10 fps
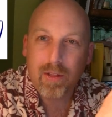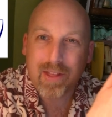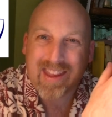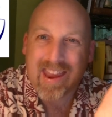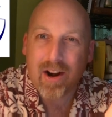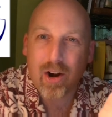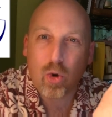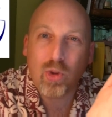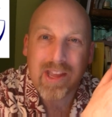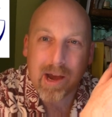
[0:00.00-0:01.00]
They care
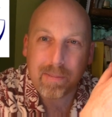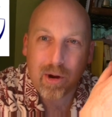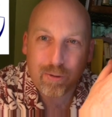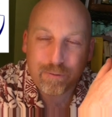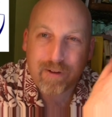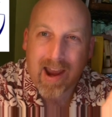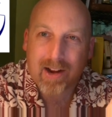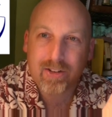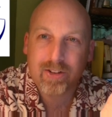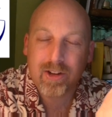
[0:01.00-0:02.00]
only about
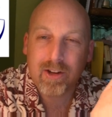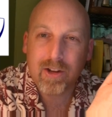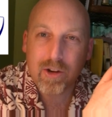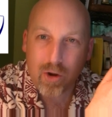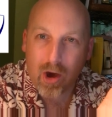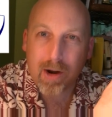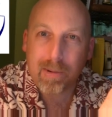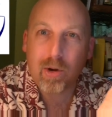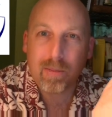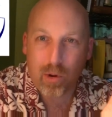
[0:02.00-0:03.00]
facts, not
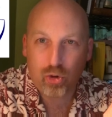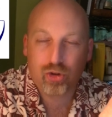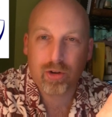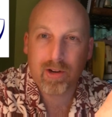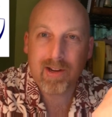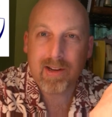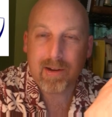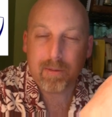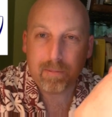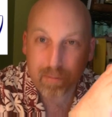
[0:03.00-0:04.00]
about emotion.
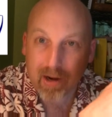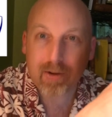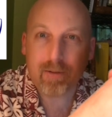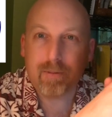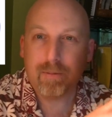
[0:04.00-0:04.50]
But